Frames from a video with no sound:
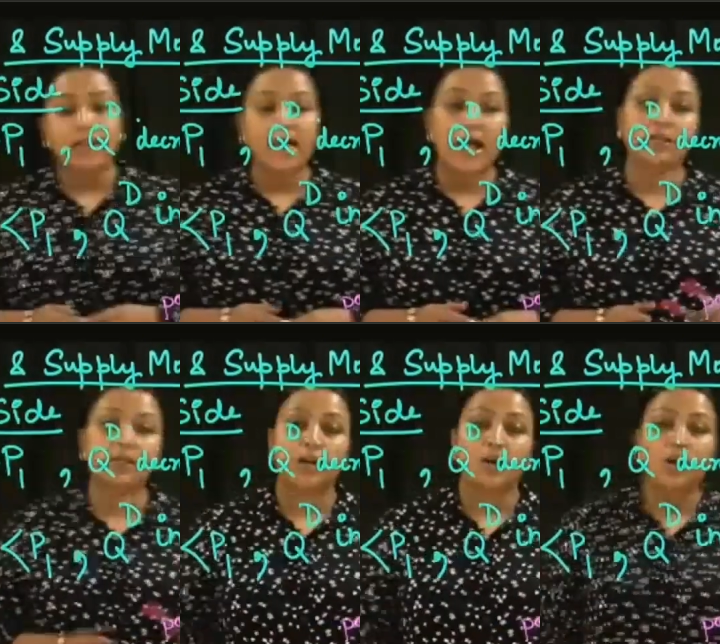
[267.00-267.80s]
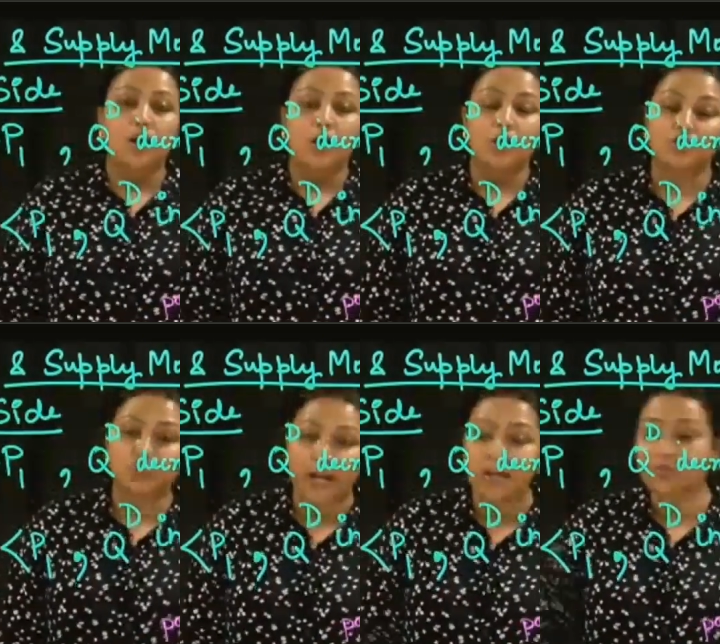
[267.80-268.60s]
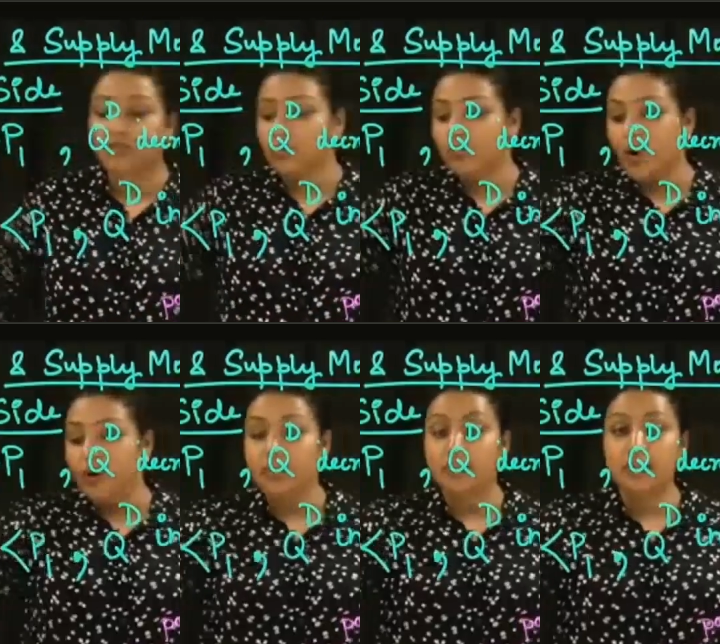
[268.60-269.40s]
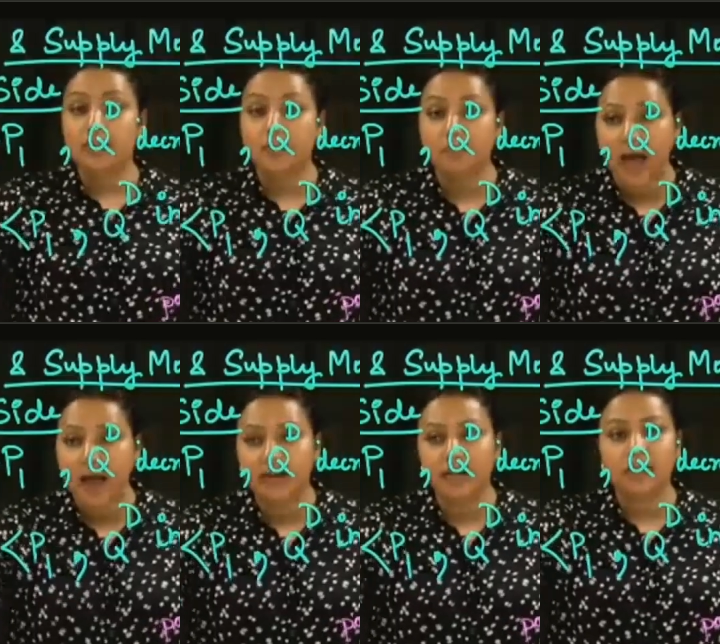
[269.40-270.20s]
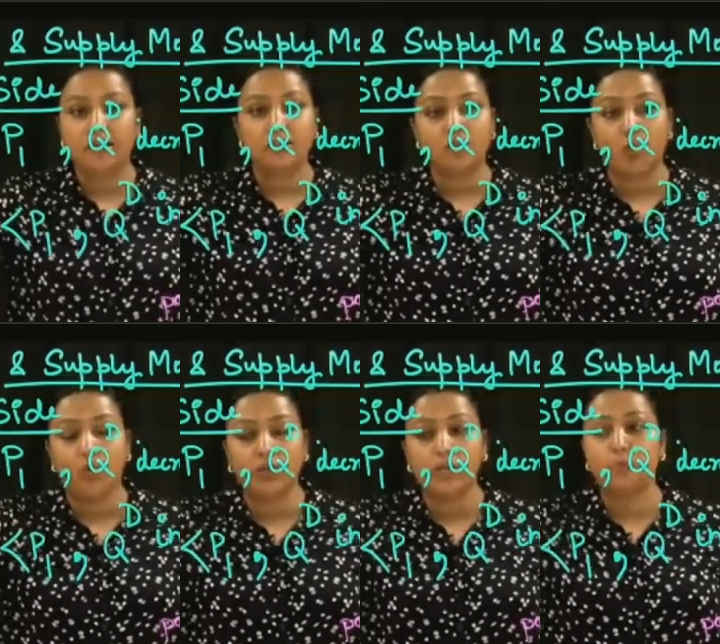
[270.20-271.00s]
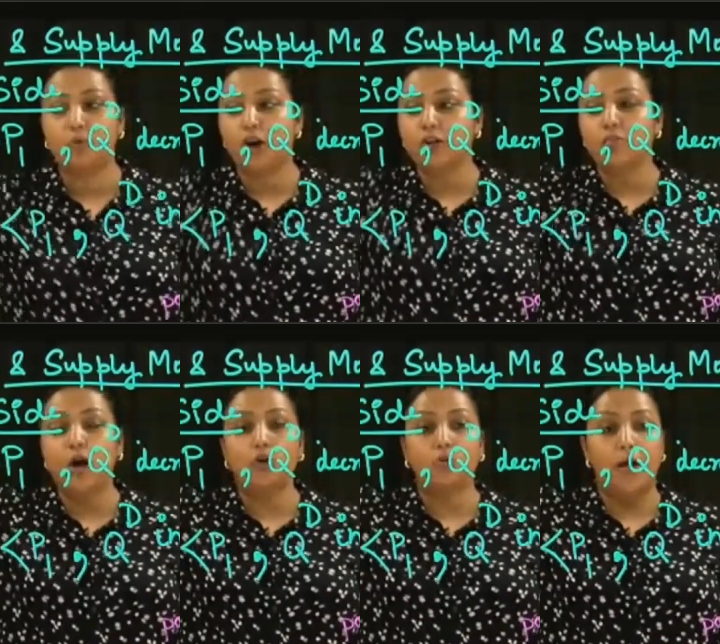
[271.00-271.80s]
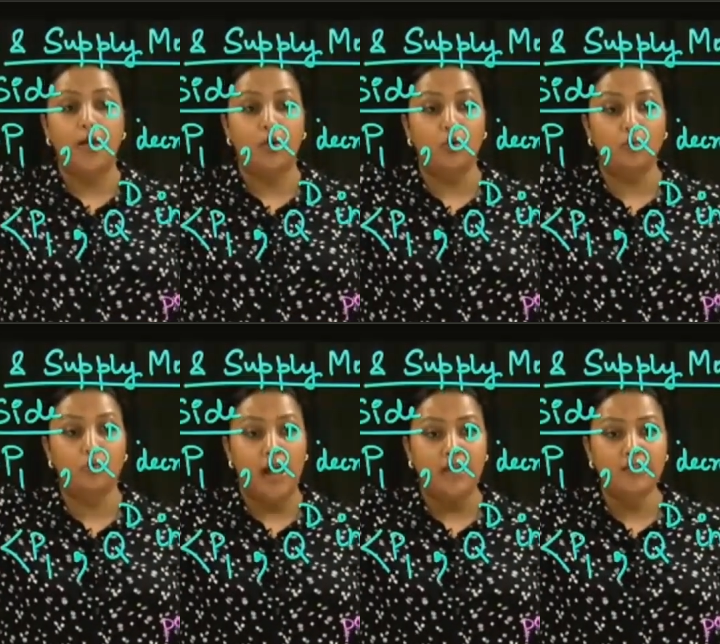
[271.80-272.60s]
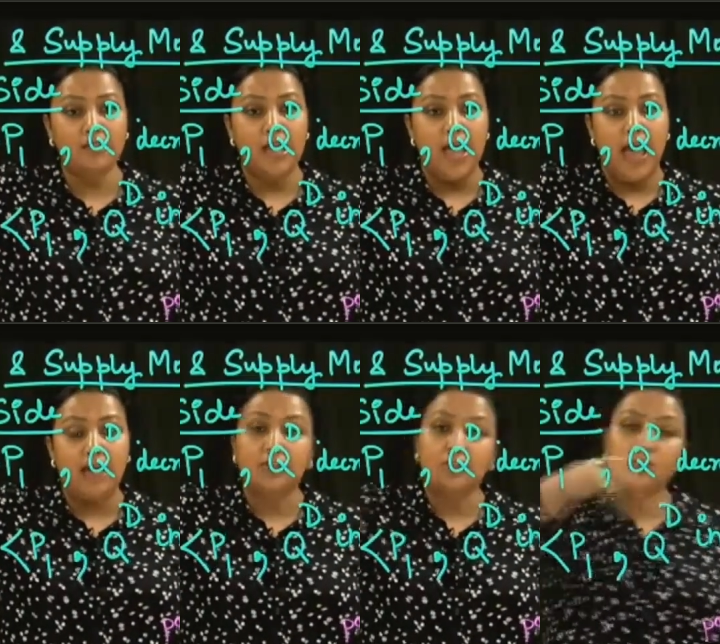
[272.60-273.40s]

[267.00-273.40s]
that a change in quantity demanded is only brought about by own price, and it